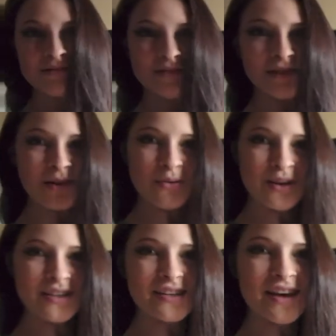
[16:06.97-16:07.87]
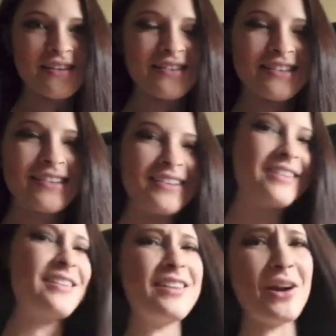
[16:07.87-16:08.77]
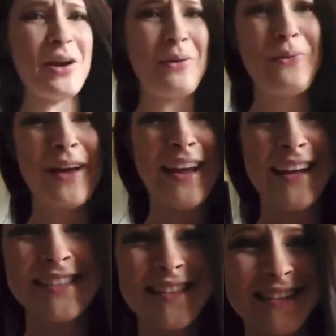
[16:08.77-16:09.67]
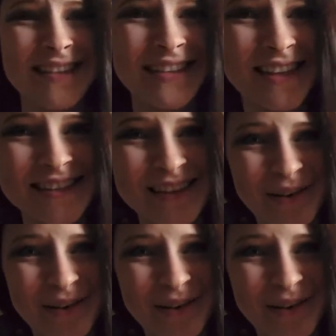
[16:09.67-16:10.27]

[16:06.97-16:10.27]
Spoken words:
30 weeks out. 30 weeks! That's so